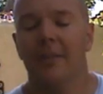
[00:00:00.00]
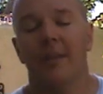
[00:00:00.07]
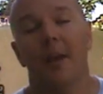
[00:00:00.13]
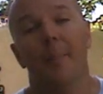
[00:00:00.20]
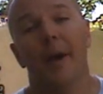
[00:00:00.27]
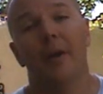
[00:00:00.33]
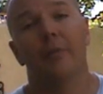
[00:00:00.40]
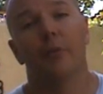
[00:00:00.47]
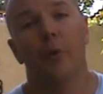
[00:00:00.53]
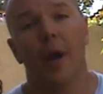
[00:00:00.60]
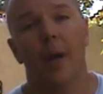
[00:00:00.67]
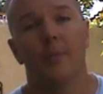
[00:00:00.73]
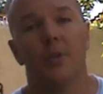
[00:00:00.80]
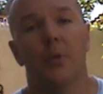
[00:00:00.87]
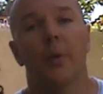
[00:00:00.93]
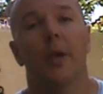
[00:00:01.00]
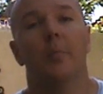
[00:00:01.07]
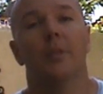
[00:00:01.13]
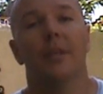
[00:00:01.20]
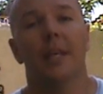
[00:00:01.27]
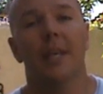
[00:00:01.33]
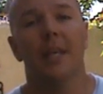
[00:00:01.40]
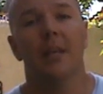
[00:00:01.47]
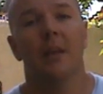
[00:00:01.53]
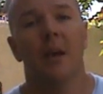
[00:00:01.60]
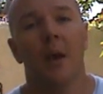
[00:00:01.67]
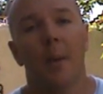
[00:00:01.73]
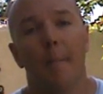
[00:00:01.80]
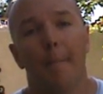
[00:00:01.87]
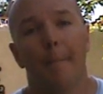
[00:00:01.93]
the amount of grams you were able to eat
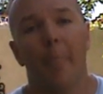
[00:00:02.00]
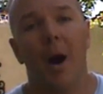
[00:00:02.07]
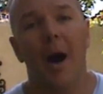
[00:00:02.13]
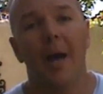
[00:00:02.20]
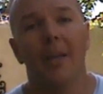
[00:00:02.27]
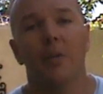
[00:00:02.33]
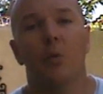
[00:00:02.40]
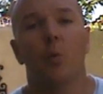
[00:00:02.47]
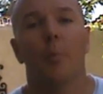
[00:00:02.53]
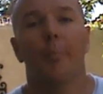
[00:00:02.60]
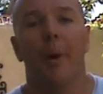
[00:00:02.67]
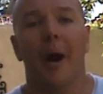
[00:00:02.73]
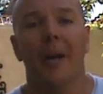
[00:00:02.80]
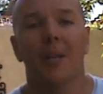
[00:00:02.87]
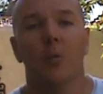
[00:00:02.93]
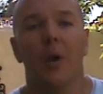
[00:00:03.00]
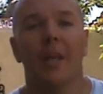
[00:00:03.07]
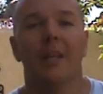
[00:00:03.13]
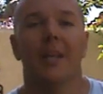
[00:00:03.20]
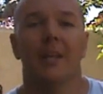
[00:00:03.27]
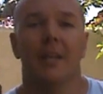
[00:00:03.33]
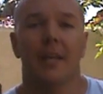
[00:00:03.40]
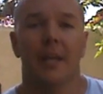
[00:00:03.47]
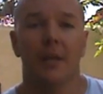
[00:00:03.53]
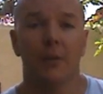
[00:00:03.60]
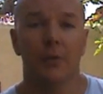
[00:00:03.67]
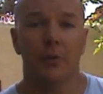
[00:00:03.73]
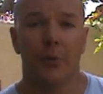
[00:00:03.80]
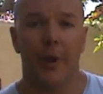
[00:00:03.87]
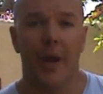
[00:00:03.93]
by your body weight in
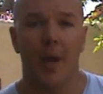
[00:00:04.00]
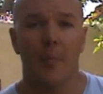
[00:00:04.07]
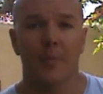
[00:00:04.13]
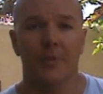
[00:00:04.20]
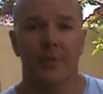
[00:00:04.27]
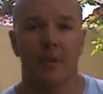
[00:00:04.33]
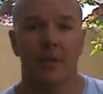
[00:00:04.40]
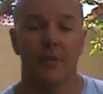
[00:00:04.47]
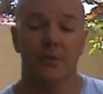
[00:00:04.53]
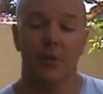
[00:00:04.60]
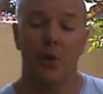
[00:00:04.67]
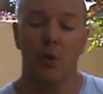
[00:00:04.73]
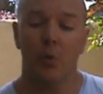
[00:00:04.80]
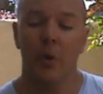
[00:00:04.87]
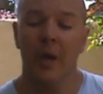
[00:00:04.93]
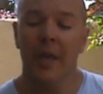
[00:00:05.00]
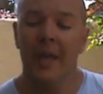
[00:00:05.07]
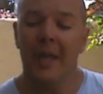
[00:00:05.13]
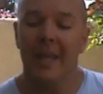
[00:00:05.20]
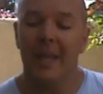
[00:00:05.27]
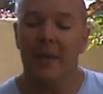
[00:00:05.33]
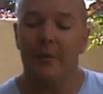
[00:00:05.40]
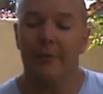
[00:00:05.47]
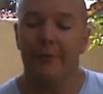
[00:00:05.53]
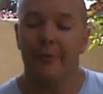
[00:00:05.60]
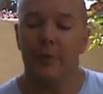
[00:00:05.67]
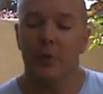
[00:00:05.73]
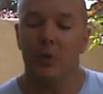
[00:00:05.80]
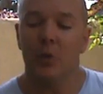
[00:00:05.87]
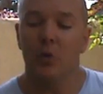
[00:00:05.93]
kilograms. So if
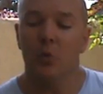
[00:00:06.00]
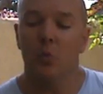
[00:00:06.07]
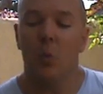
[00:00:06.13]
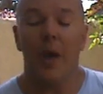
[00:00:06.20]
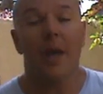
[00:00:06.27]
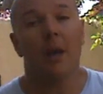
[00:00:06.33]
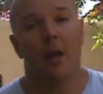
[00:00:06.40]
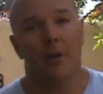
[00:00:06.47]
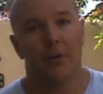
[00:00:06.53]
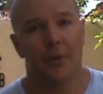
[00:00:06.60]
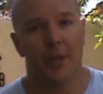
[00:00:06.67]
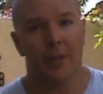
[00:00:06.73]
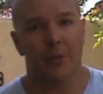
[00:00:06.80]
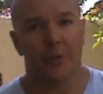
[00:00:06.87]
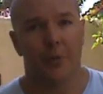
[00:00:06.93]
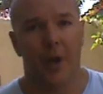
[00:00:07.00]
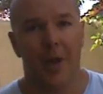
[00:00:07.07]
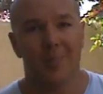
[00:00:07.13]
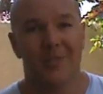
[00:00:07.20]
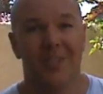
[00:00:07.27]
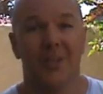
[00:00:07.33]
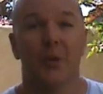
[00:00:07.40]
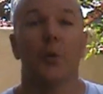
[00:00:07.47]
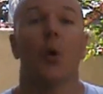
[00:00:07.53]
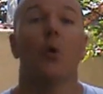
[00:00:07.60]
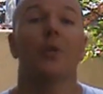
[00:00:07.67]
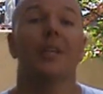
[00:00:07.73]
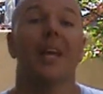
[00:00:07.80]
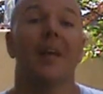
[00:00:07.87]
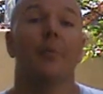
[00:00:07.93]
you weigh 100 kilograms and you're
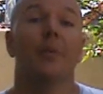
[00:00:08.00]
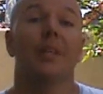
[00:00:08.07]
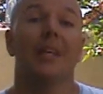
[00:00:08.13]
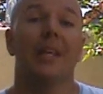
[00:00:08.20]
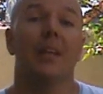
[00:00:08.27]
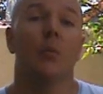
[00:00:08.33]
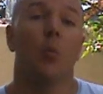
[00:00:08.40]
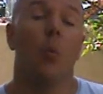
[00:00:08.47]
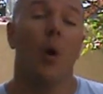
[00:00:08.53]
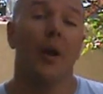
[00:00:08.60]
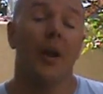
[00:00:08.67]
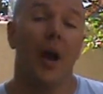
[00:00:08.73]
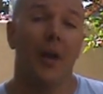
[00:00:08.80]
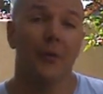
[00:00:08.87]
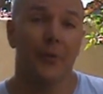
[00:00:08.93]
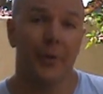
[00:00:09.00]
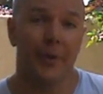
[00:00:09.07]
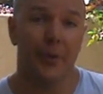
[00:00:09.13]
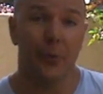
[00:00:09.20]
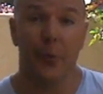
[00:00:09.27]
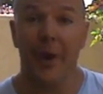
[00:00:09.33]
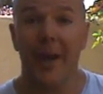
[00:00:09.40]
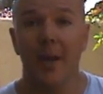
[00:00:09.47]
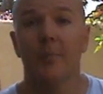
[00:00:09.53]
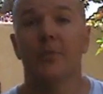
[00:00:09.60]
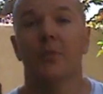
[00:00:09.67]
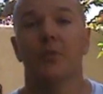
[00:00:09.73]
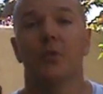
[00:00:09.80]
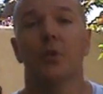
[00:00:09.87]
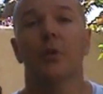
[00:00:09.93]
only able to eat 100 grams
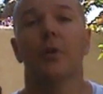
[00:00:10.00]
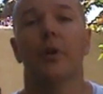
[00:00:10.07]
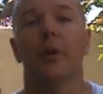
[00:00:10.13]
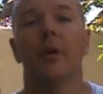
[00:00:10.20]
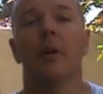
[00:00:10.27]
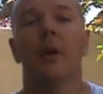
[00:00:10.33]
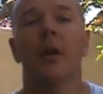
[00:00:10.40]
of sugar,